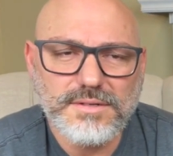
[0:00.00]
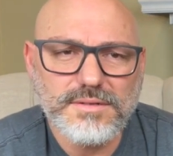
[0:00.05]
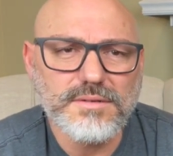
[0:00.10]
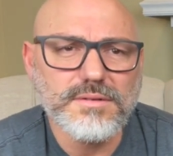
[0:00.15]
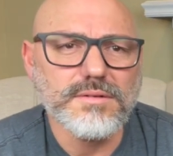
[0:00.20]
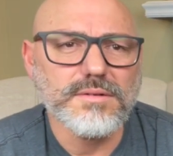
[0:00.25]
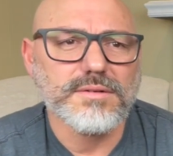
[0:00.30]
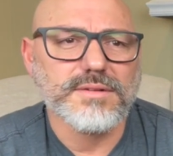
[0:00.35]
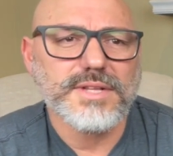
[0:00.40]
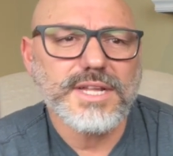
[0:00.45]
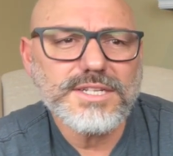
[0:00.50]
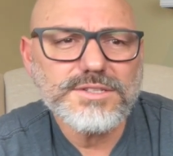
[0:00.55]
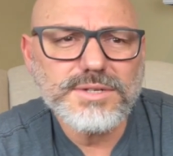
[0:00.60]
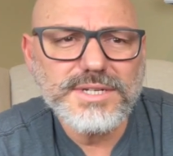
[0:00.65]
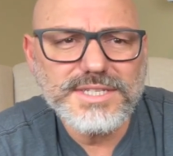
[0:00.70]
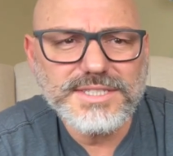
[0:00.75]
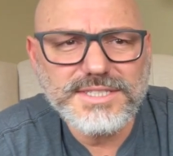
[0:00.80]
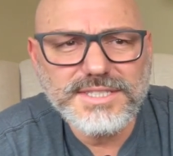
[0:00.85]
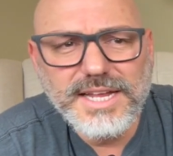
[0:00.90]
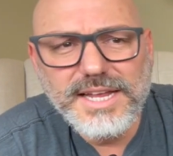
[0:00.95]
That's
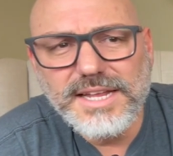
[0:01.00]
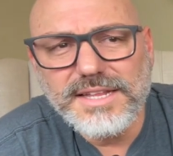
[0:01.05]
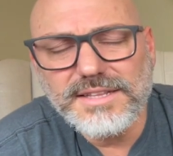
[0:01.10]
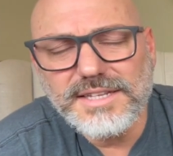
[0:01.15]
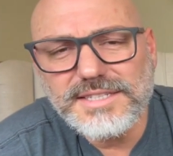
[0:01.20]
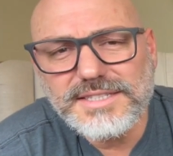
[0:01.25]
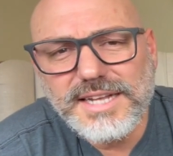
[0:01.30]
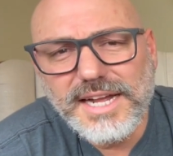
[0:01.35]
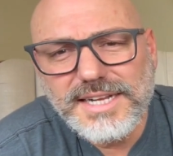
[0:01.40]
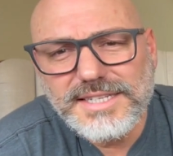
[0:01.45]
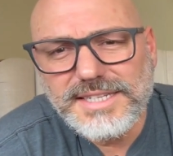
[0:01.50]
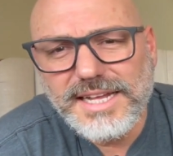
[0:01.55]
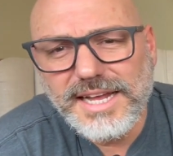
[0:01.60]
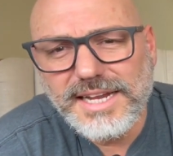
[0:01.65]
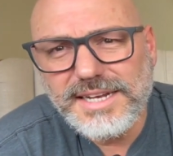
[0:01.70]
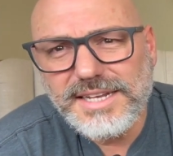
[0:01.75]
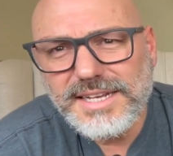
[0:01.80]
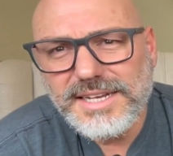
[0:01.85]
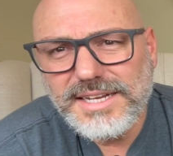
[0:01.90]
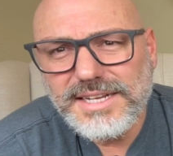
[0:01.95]
what he's saying. These guys
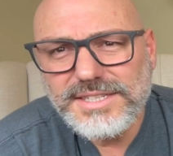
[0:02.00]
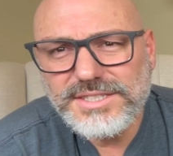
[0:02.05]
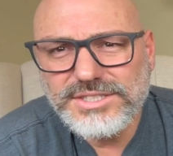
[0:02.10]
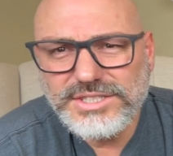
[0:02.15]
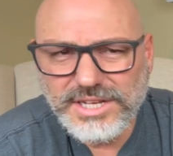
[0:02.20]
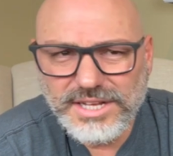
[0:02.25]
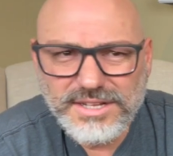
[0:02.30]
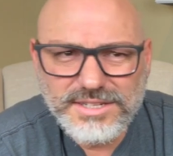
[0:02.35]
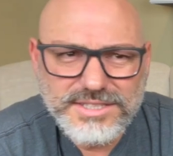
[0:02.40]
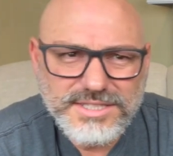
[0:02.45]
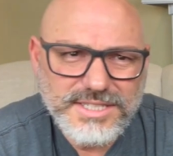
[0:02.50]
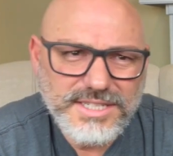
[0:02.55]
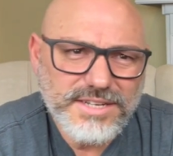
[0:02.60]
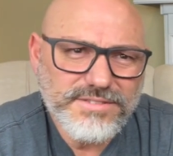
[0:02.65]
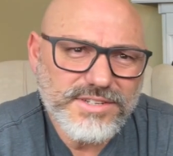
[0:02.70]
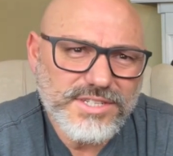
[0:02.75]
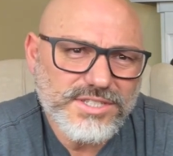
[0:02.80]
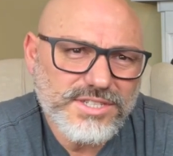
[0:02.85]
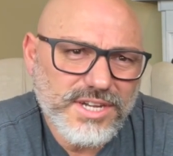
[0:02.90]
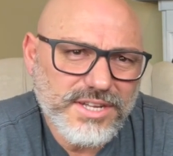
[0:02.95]
had jealousy
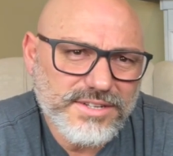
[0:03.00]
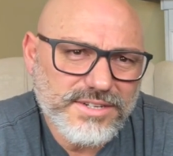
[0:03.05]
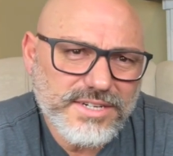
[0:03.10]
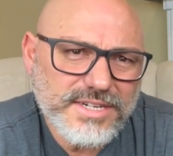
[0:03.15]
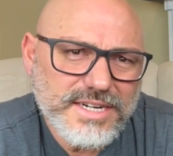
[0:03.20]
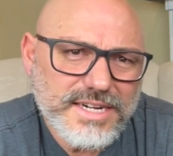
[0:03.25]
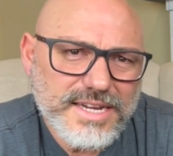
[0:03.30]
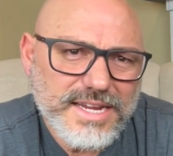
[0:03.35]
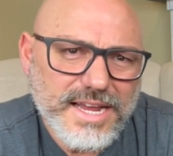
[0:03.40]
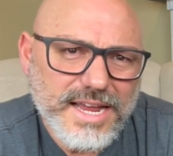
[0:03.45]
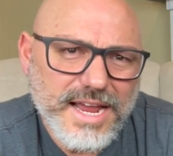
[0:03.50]
of each other,